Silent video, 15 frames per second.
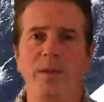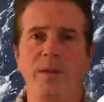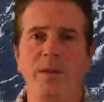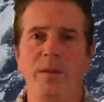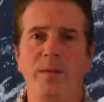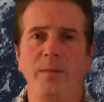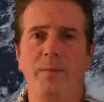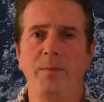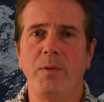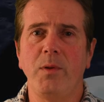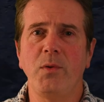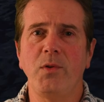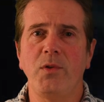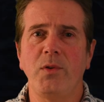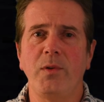and
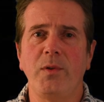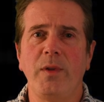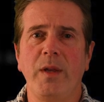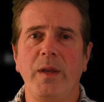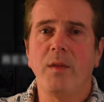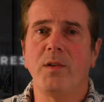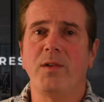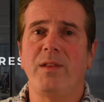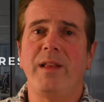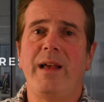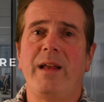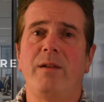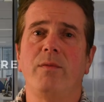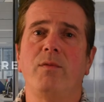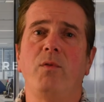pollution. And there's a
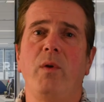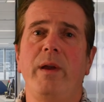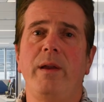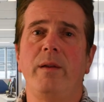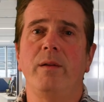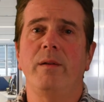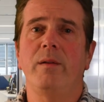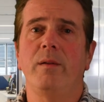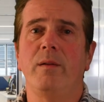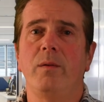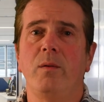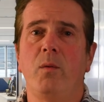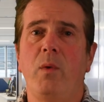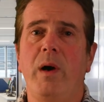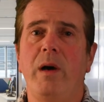lot of great
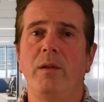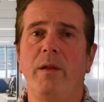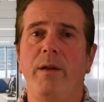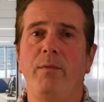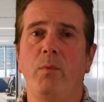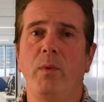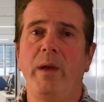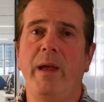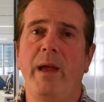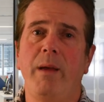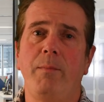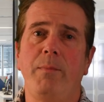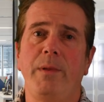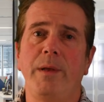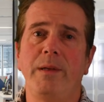wildlife
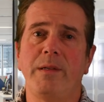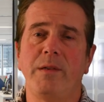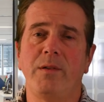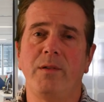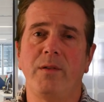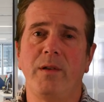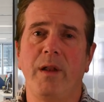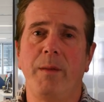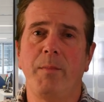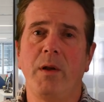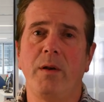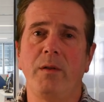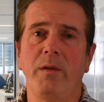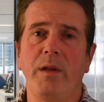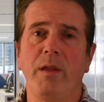rehab places. I'm going
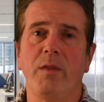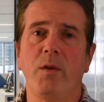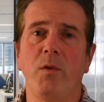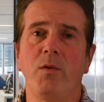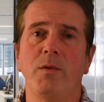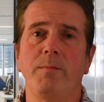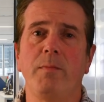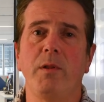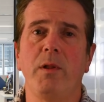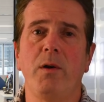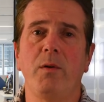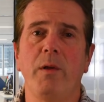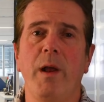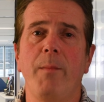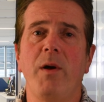to link those
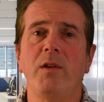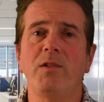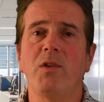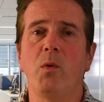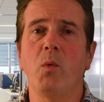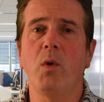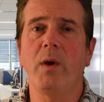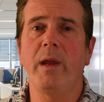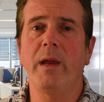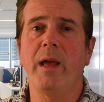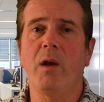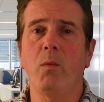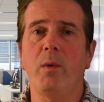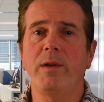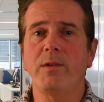below. And I'm also working on
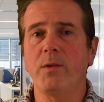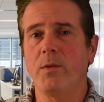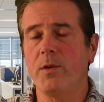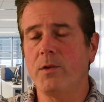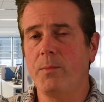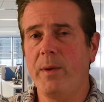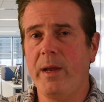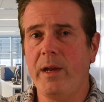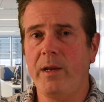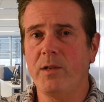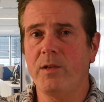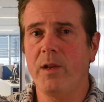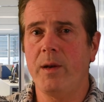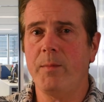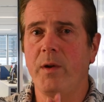a resource
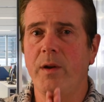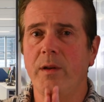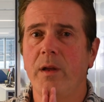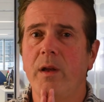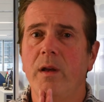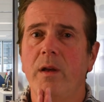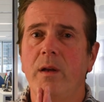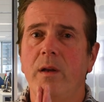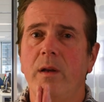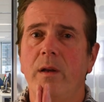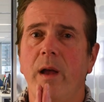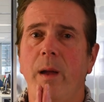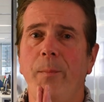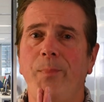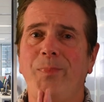page that I'm going to,
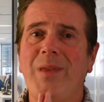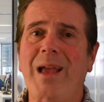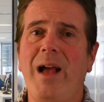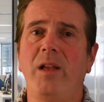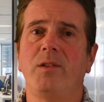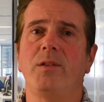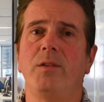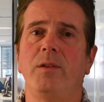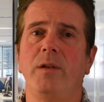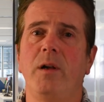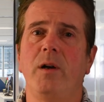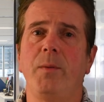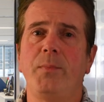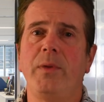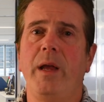I'm constantly
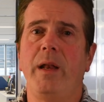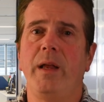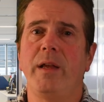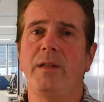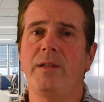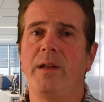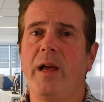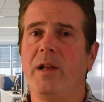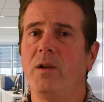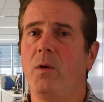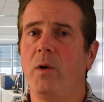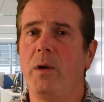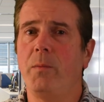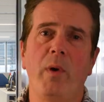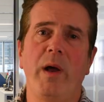updating. It's an
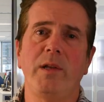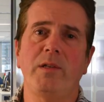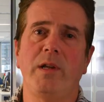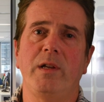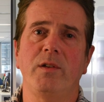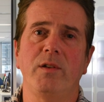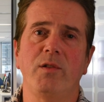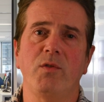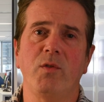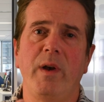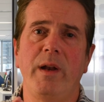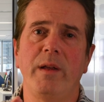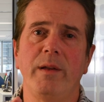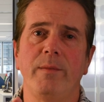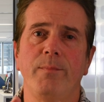ongoing project, just
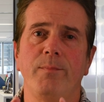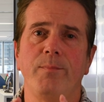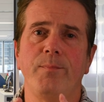trying to